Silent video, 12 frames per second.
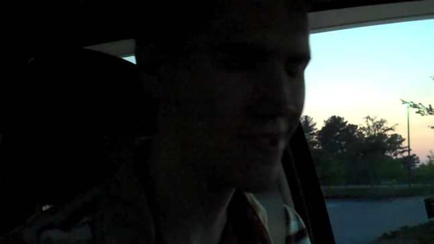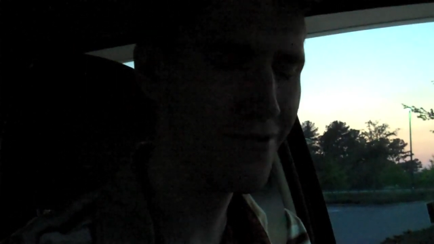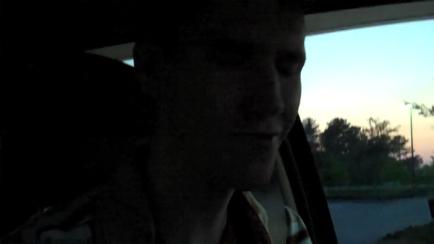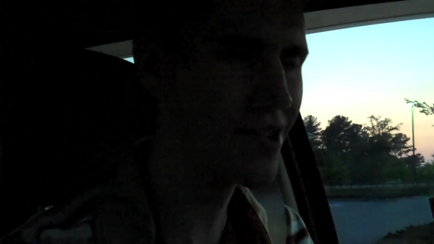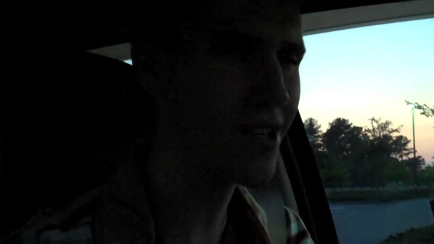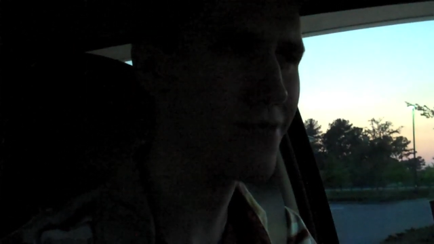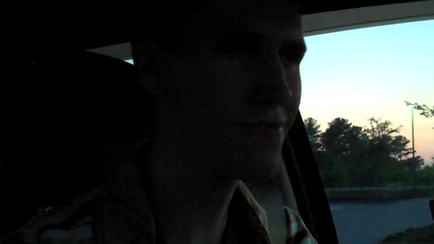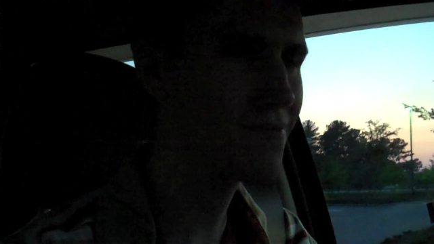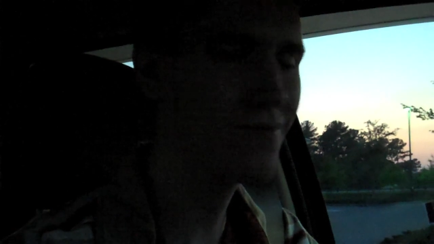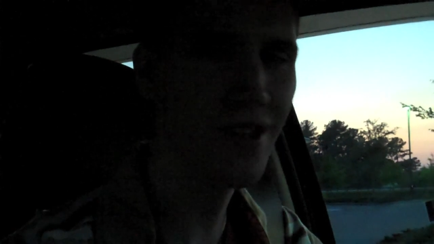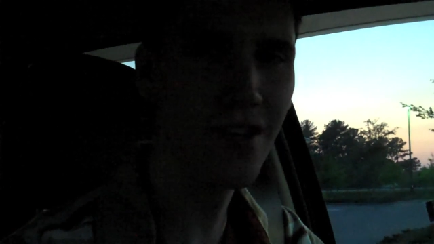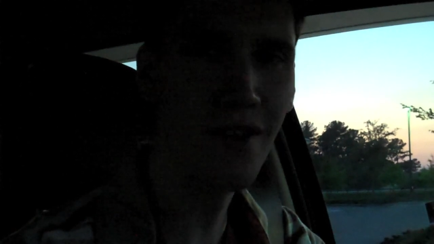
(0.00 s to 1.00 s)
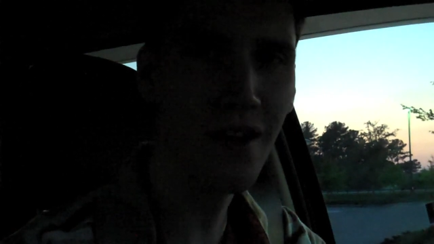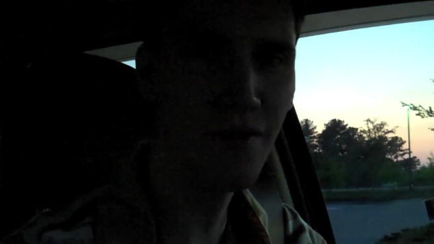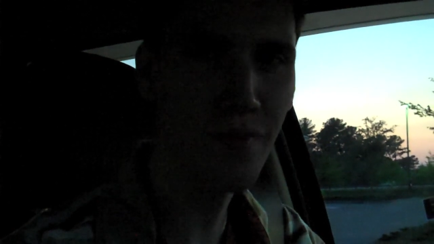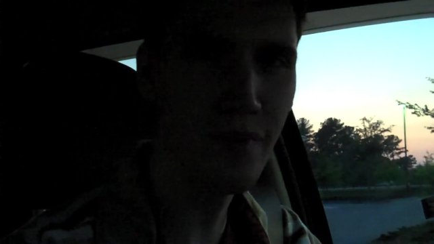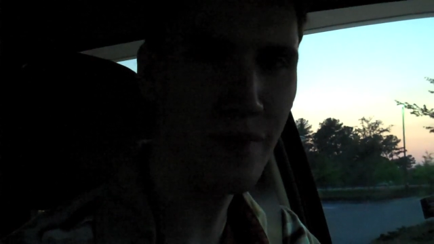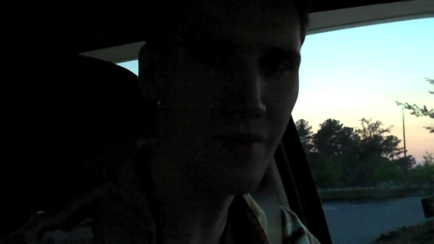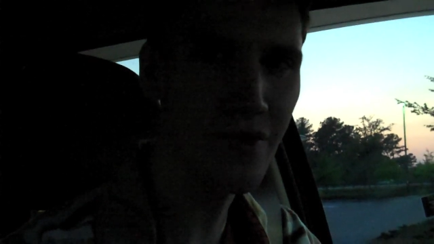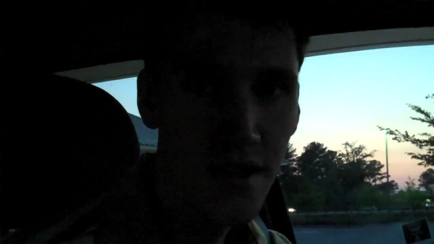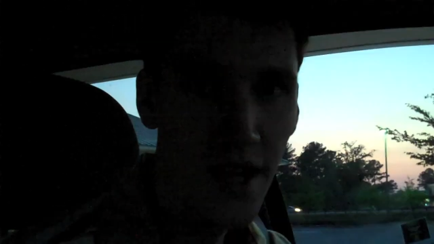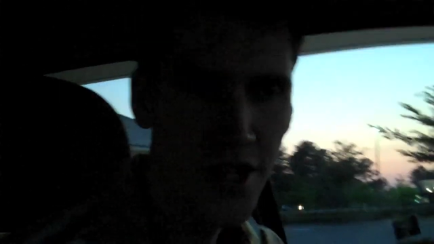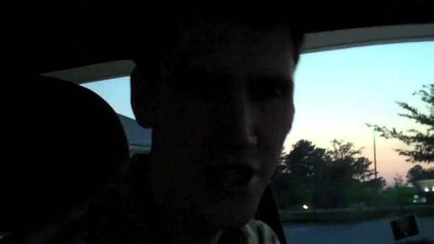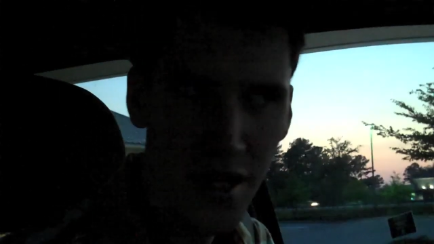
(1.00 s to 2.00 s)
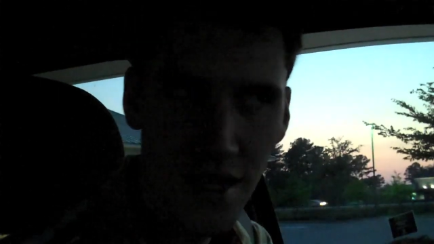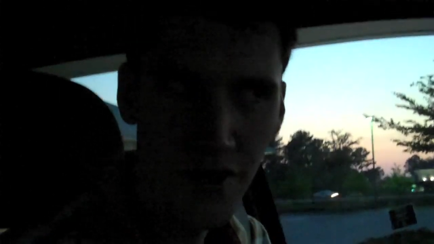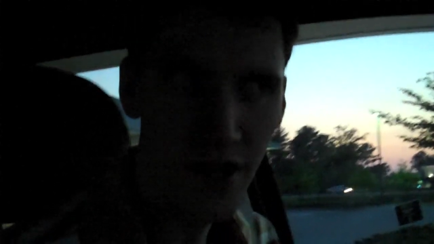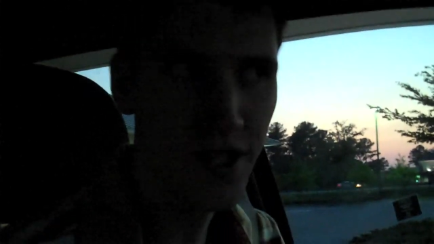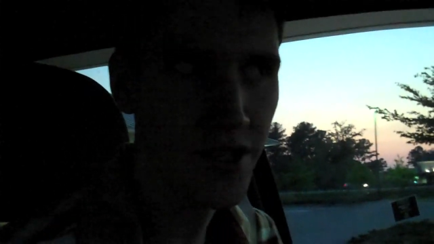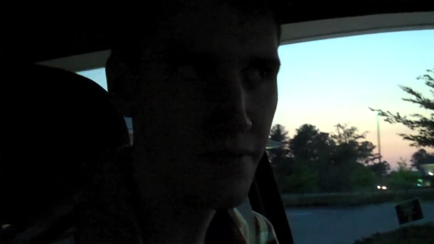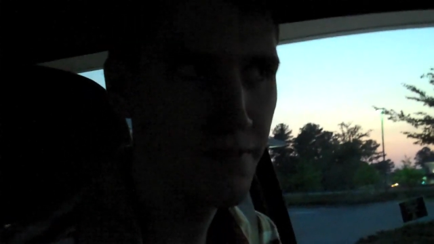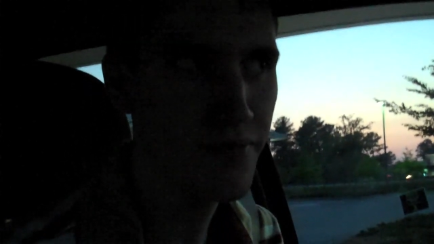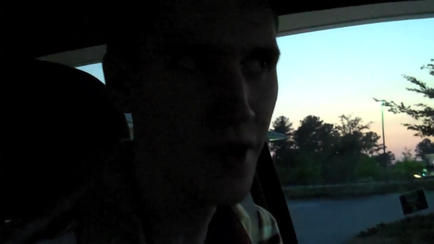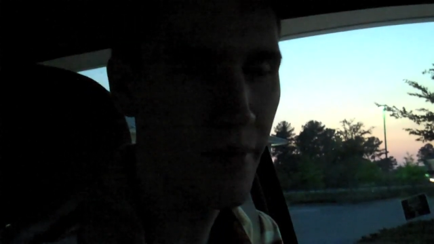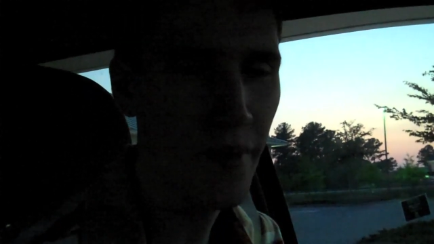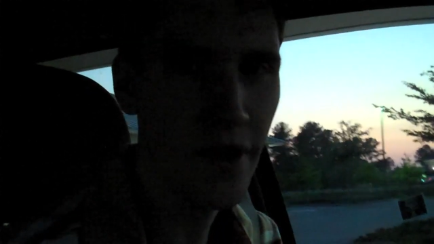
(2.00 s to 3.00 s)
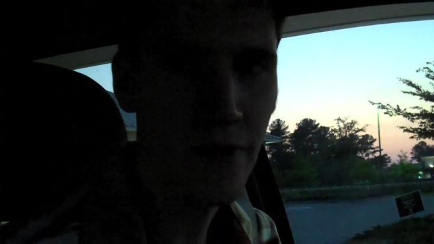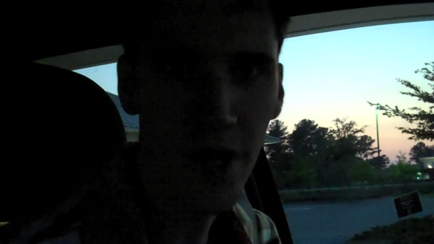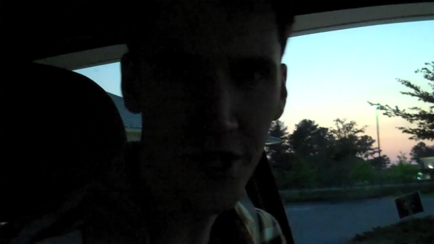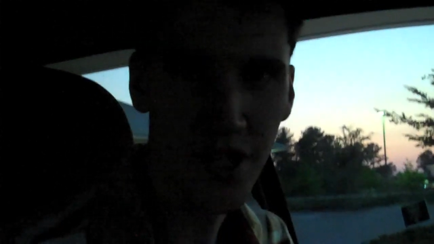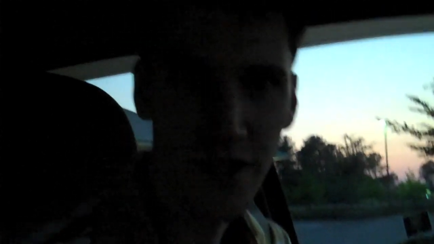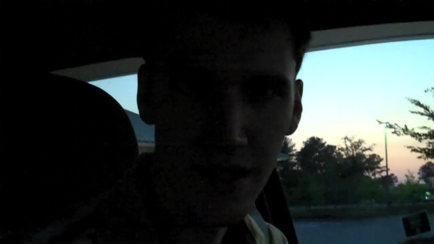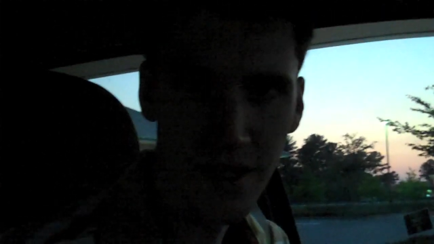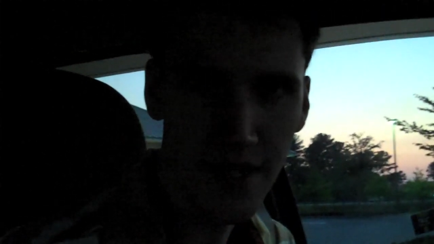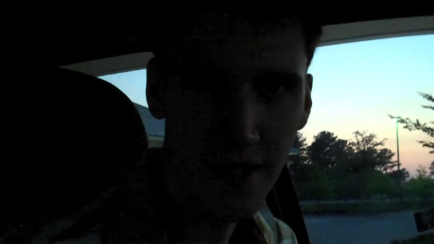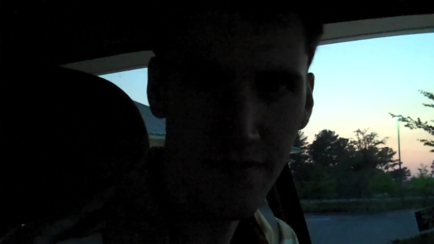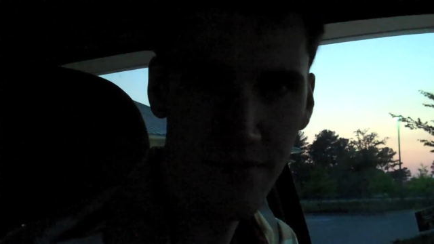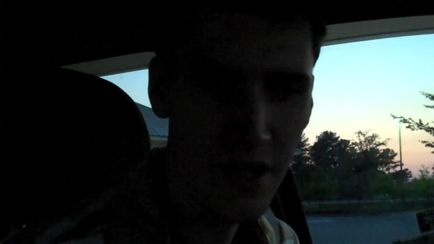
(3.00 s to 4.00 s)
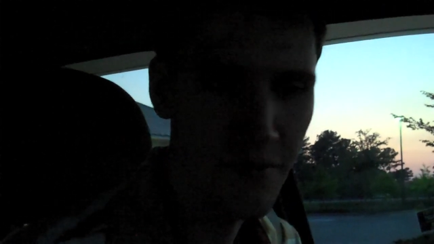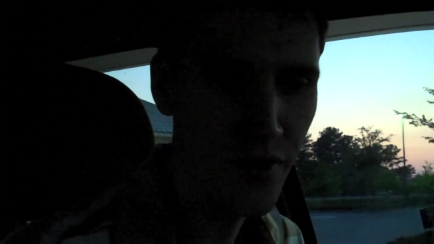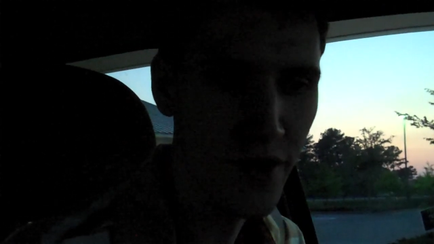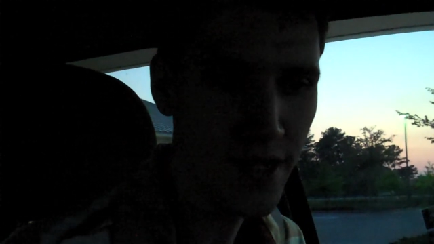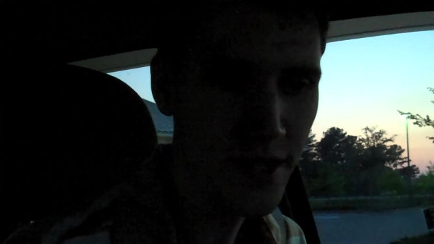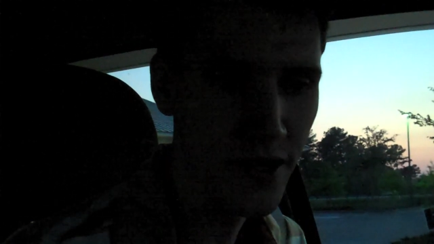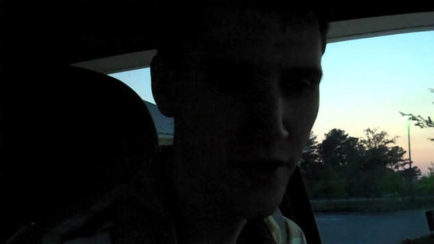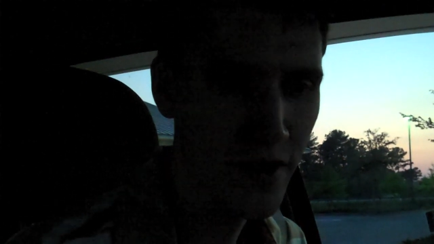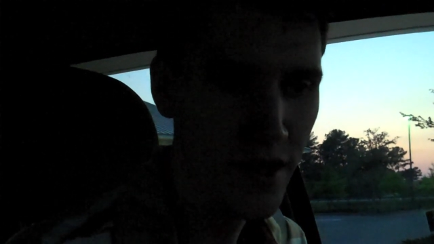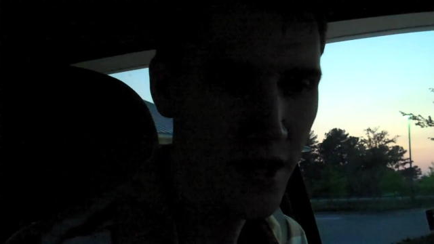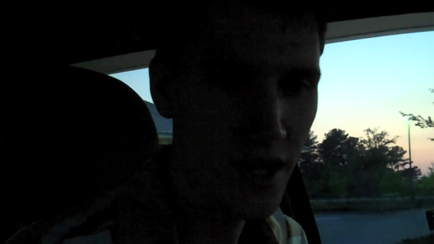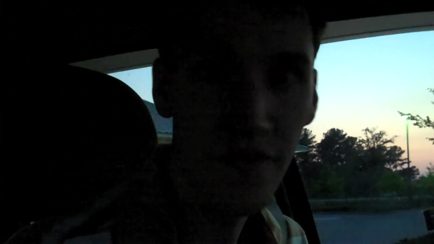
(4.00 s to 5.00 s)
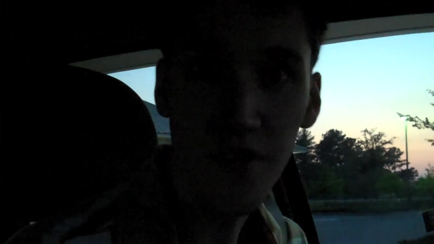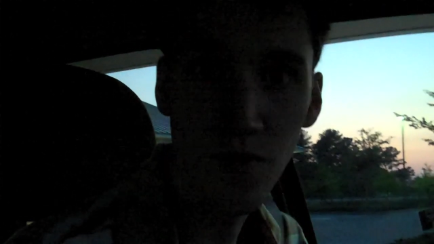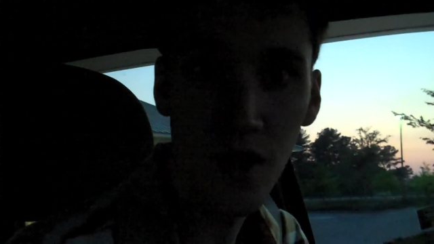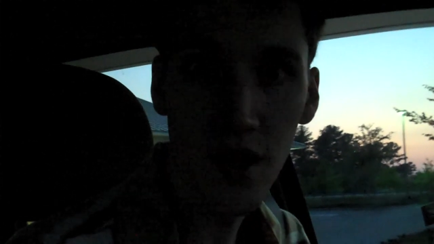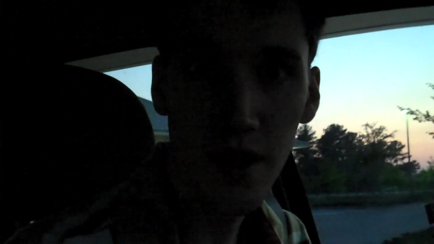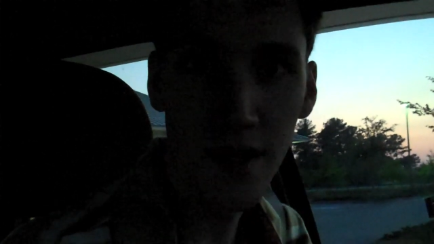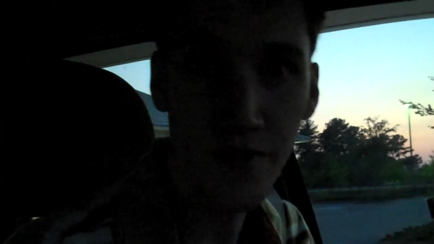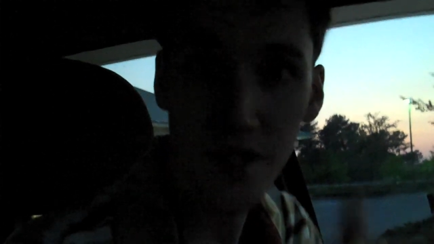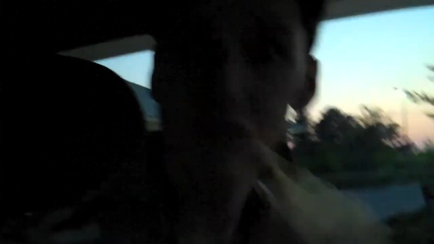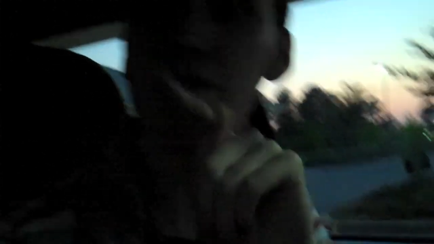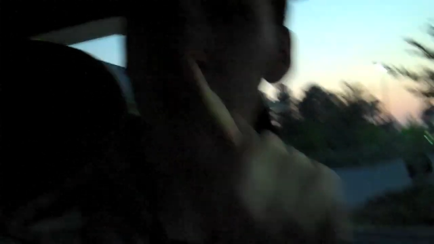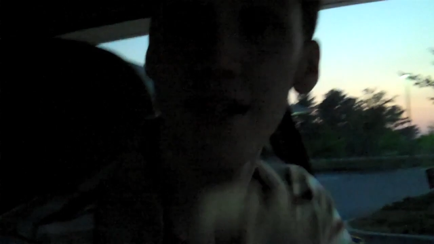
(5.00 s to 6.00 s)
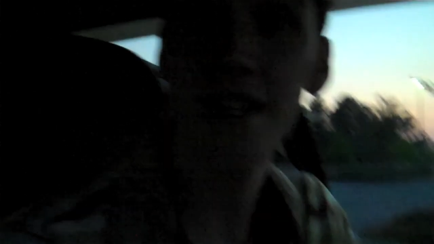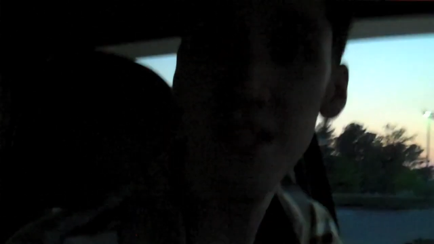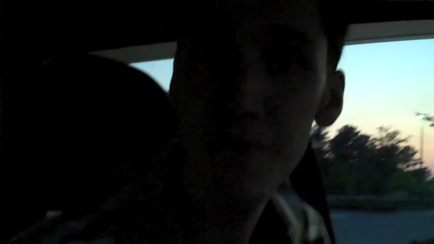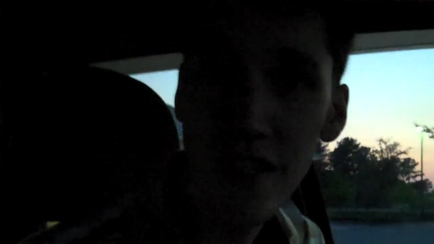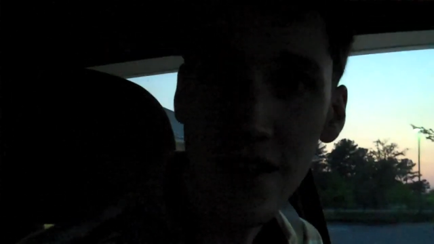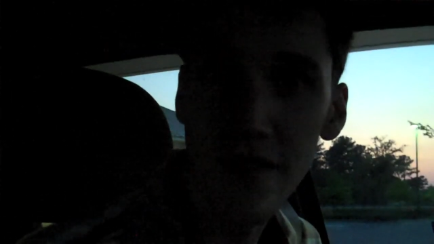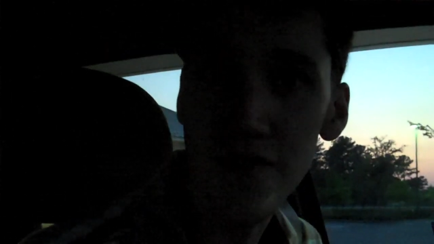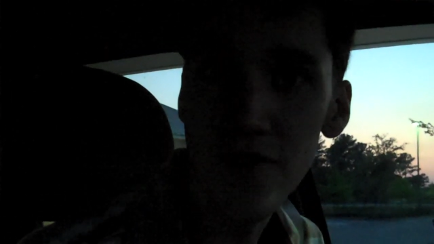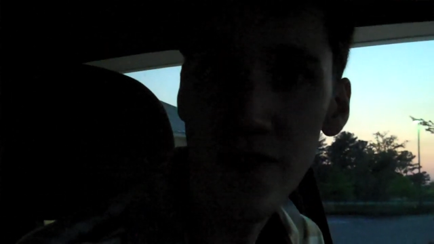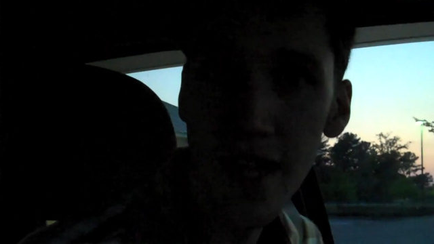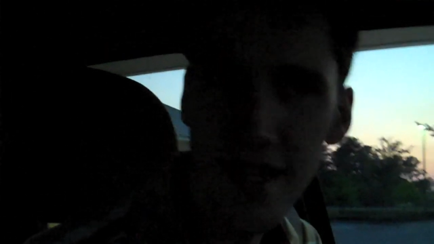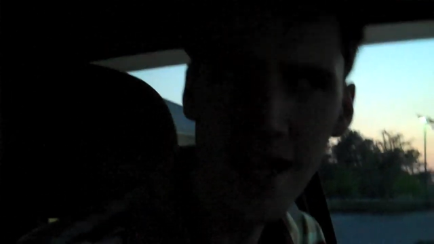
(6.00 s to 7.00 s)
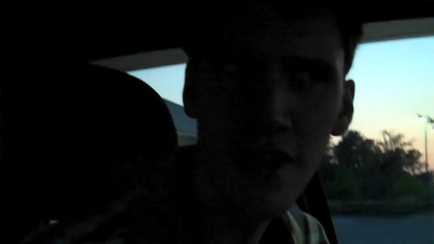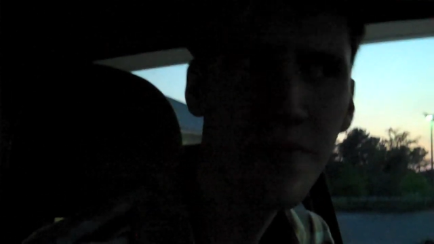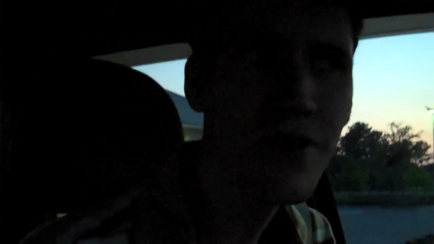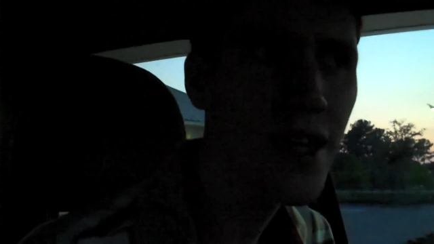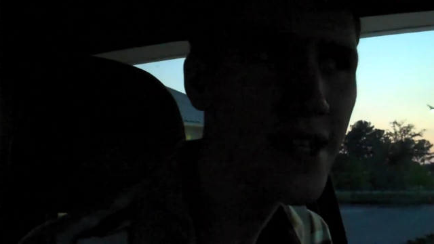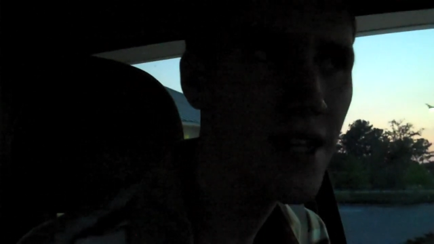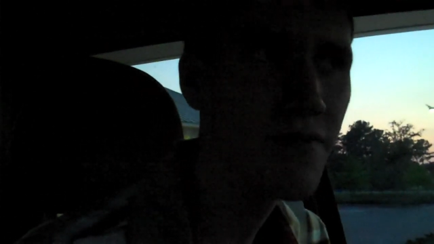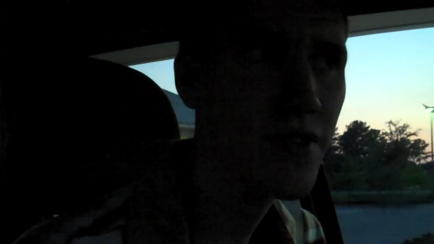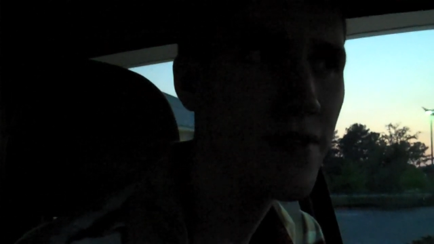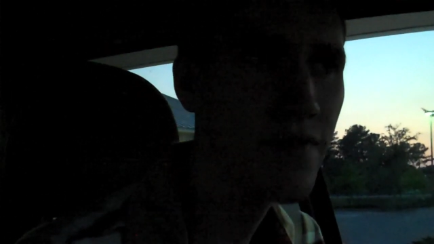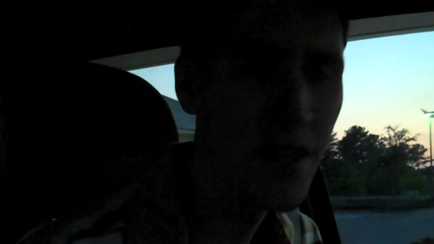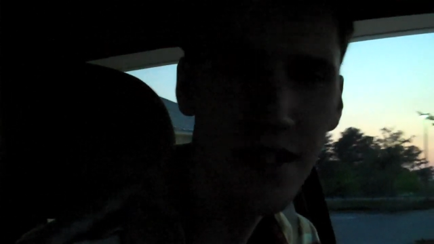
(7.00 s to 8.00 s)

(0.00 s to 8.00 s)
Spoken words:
(no speaker visible)